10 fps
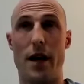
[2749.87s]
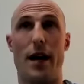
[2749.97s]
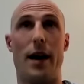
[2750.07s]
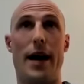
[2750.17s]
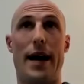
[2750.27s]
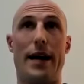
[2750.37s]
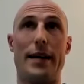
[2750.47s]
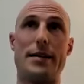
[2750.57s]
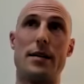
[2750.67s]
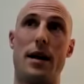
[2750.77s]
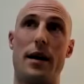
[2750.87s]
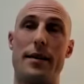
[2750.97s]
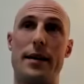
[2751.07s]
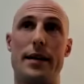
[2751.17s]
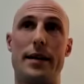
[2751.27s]
And I
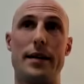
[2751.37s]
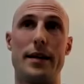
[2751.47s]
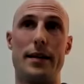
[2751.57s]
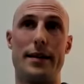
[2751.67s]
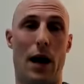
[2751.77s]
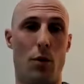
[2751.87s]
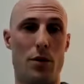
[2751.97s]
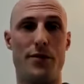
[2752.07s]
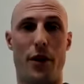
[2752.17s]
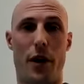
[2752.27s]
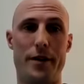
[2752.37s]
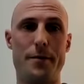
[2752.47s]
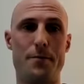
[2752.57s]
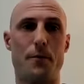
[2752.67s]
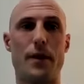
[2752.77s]
think that was fun.